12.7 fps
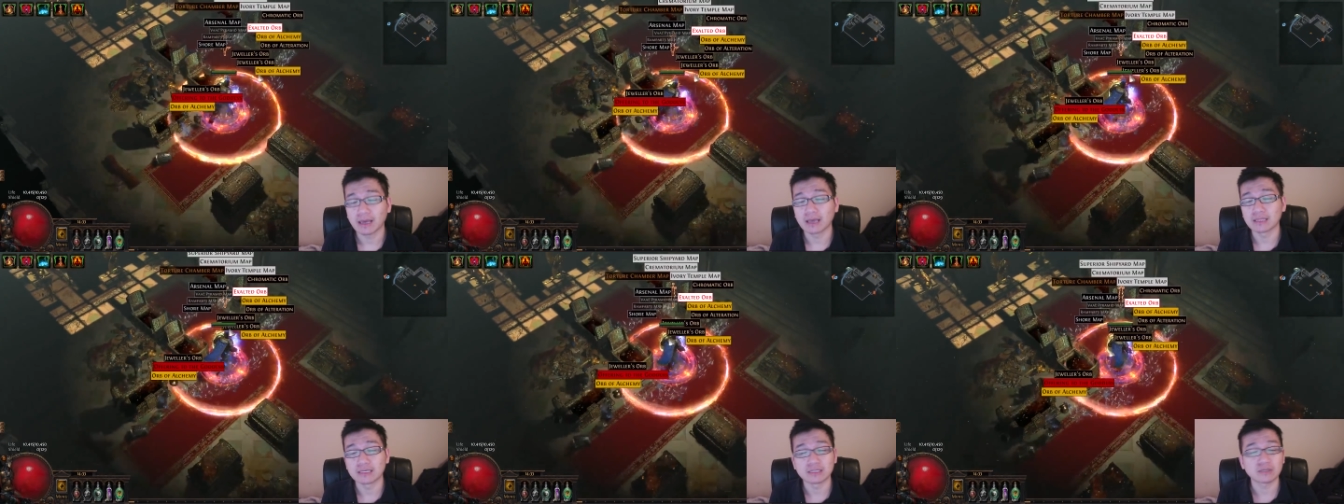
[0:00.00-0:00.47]

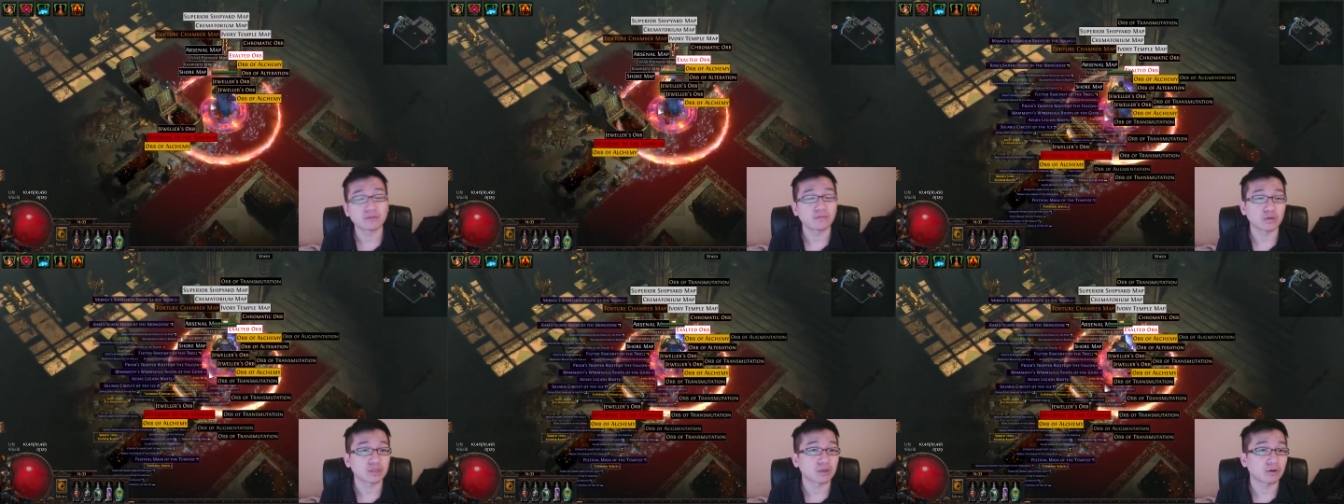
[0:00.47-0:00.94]
at least
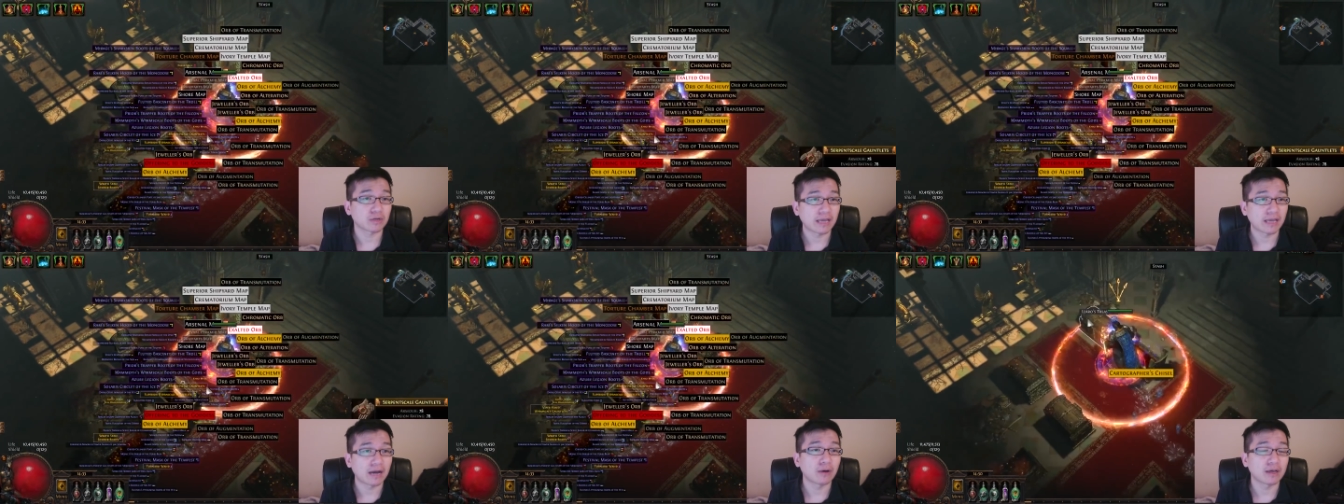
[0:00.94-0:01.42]
for
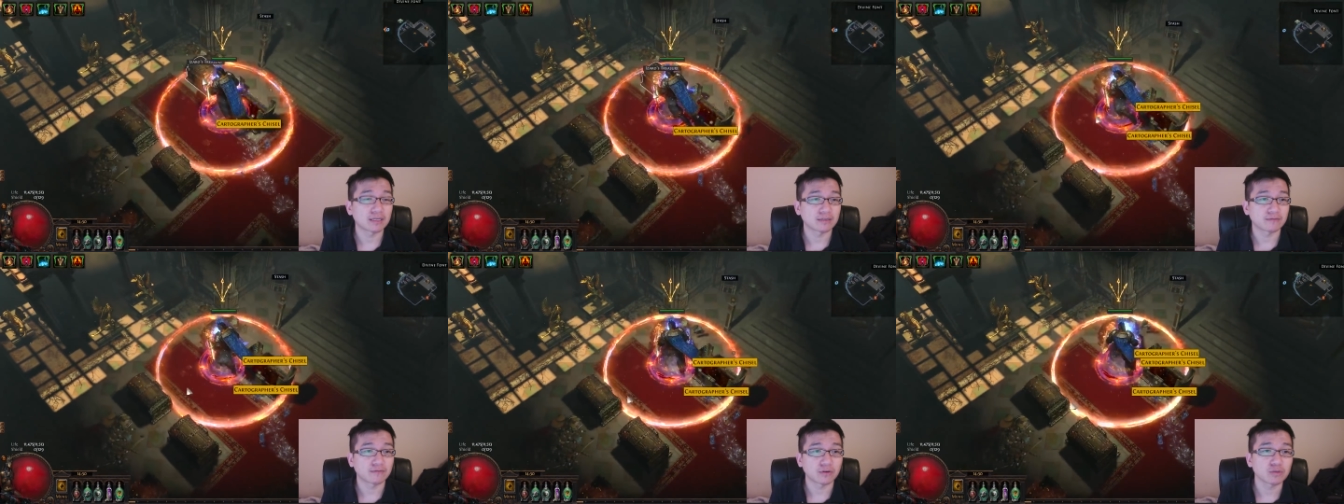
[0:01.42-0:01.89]
starting out as
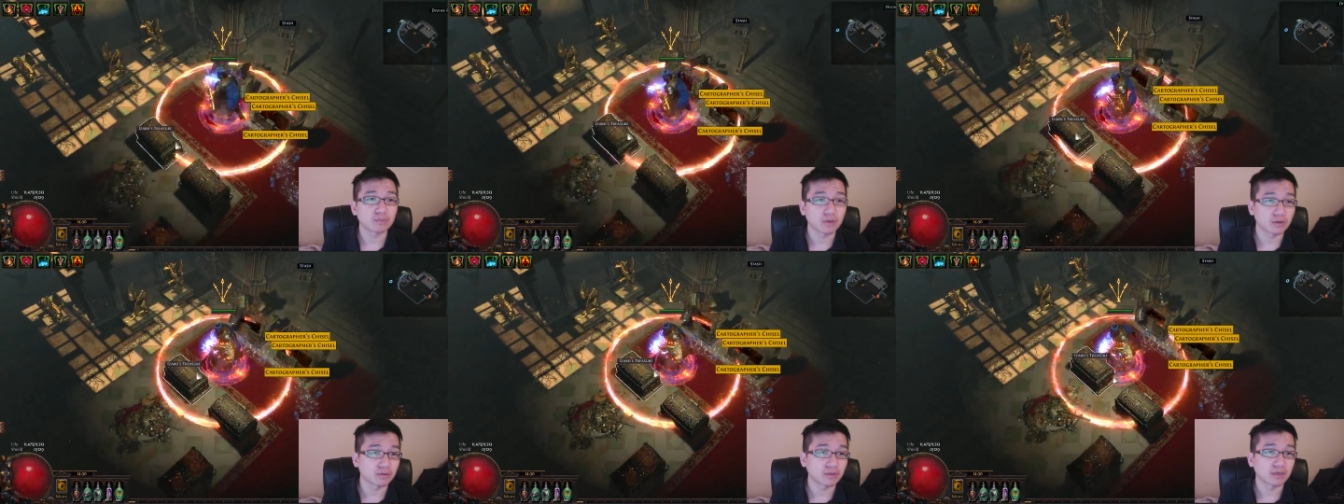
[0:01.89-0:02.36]
the first
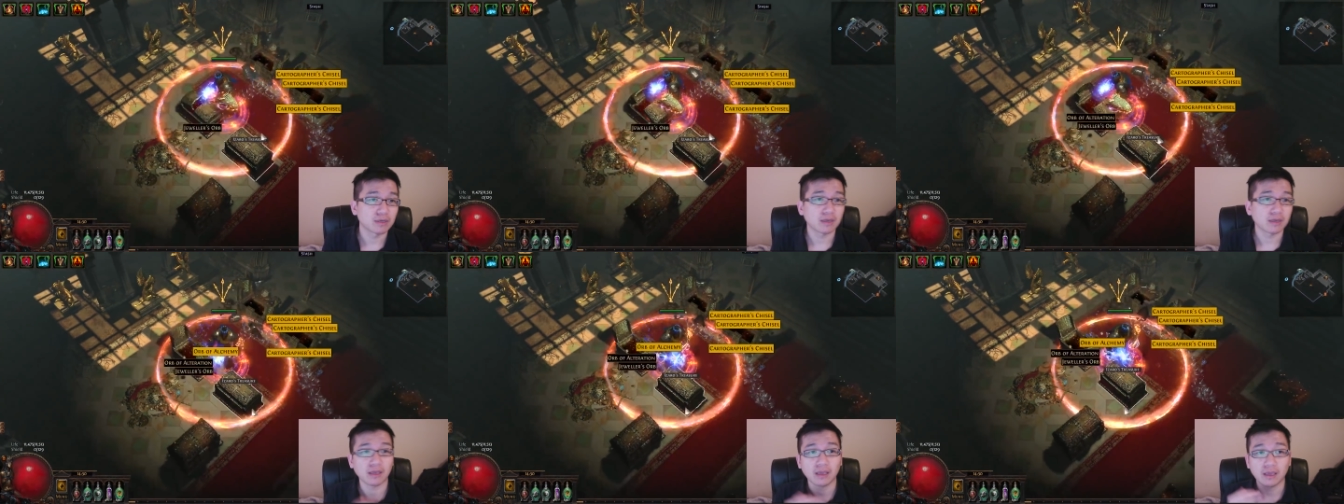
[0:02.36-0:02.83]
build
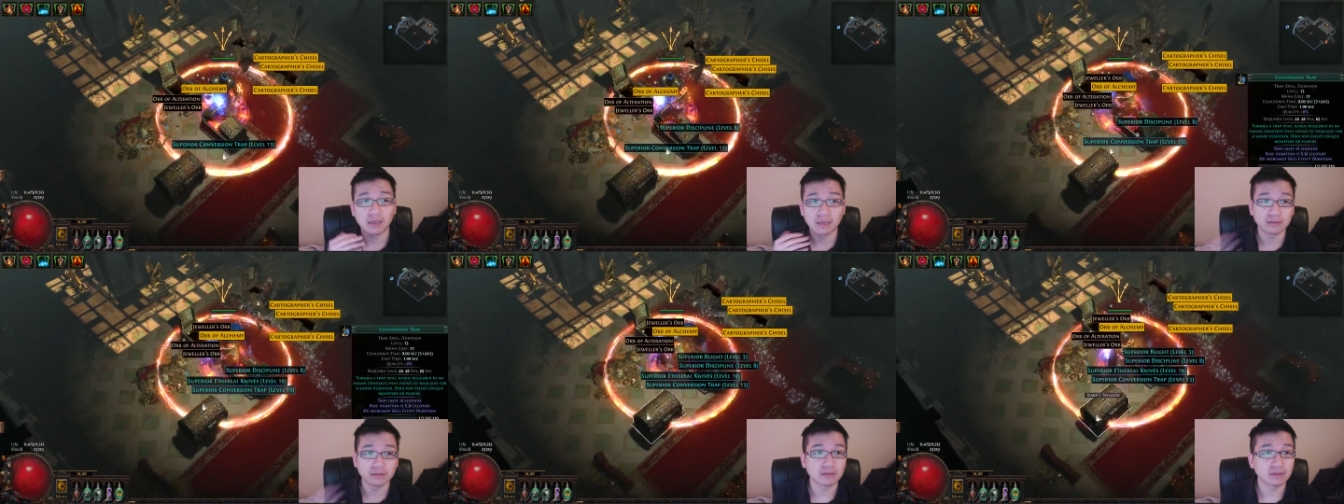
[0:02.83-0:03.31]

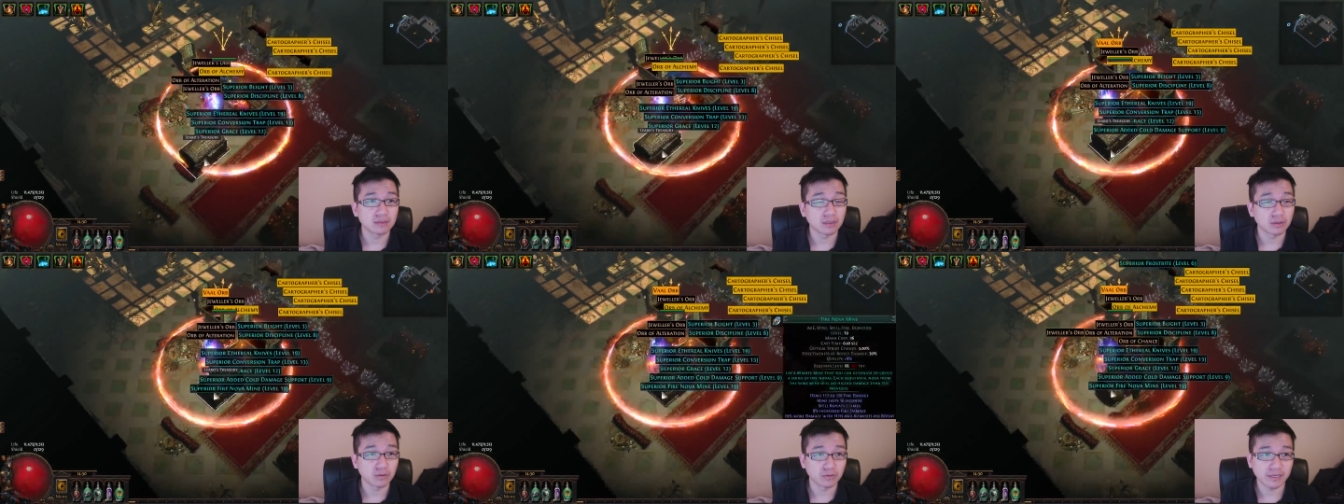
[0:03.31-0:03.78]
in
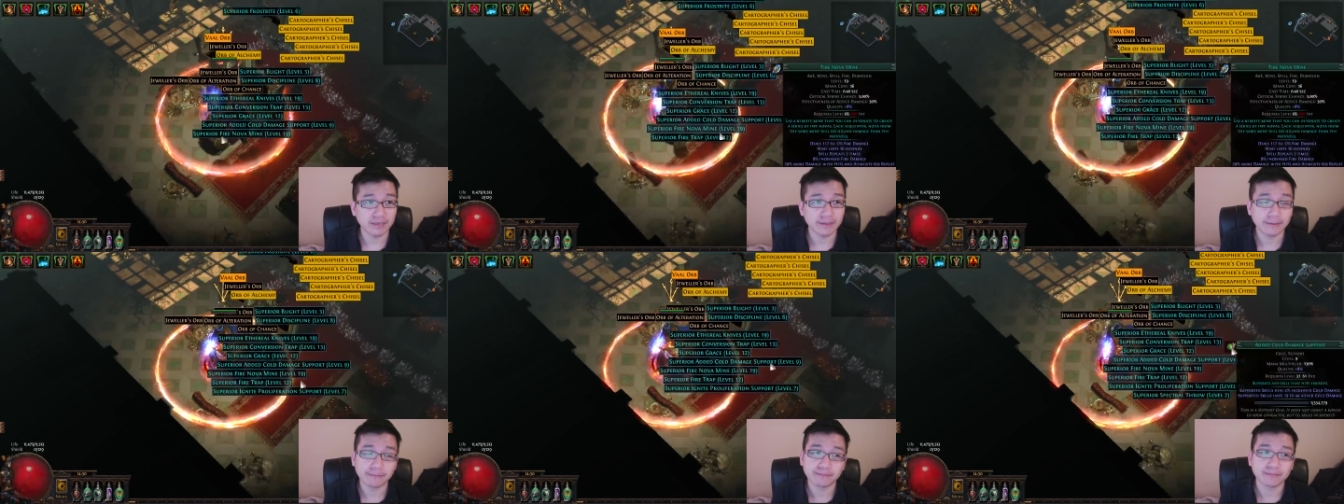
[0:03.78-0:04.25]
the new league.